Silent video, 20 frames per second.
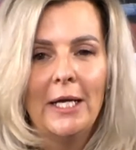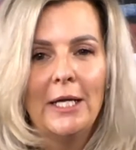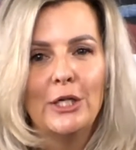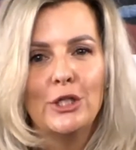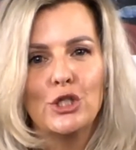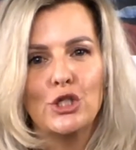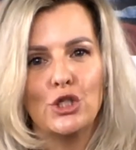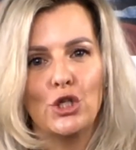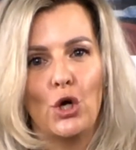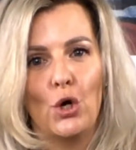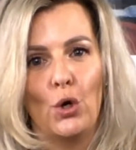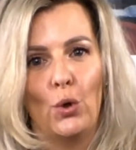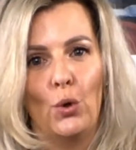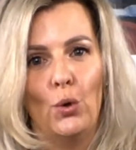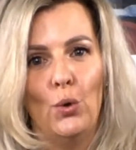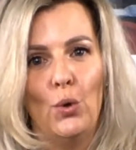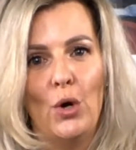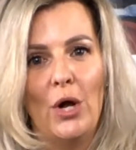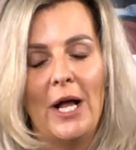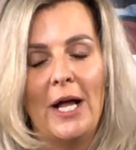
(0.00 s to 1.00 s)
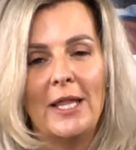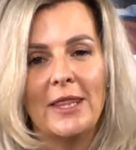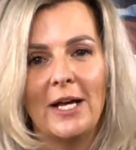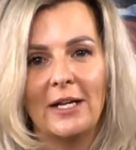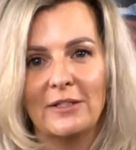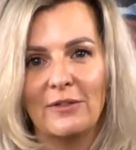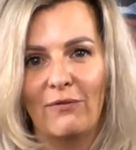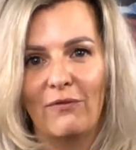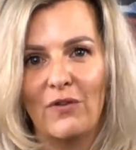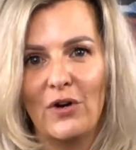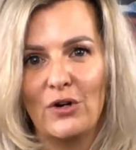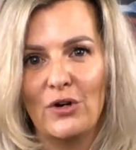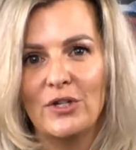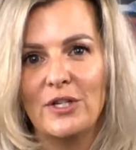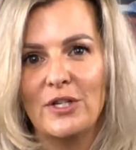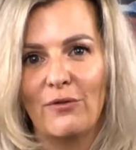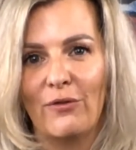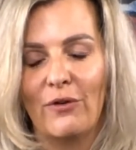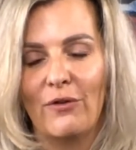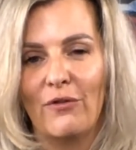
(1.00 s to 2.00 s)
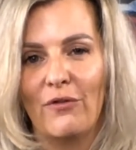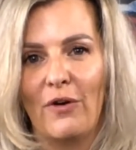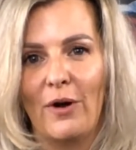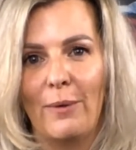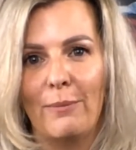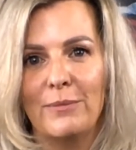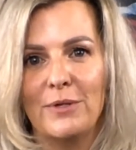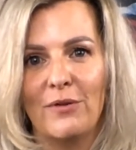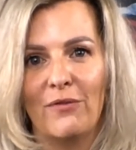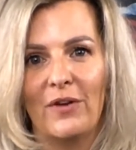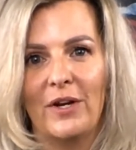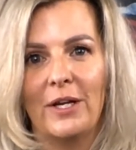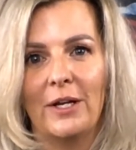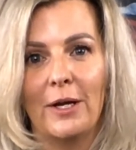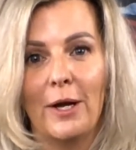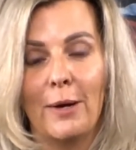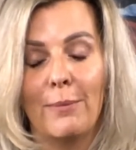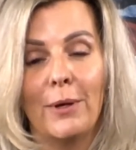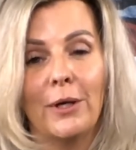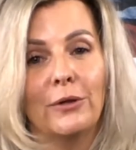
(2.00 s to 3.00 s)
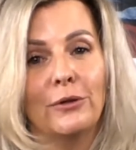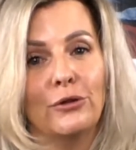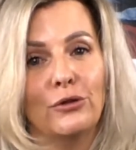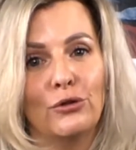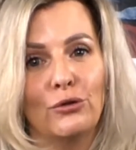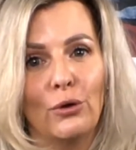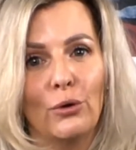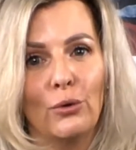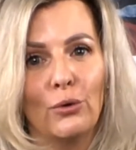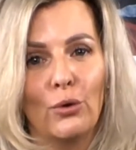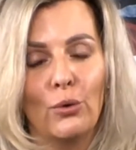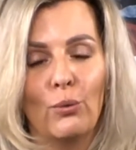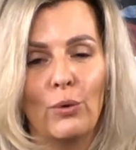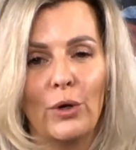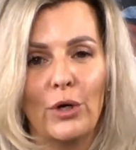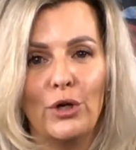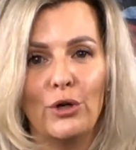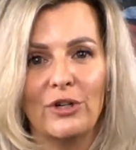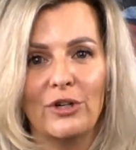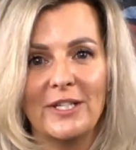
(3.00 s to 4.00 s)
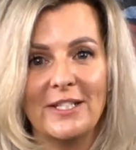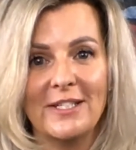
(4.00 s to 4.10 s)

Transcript: So that's very different from defending a penalty stroke where you're in a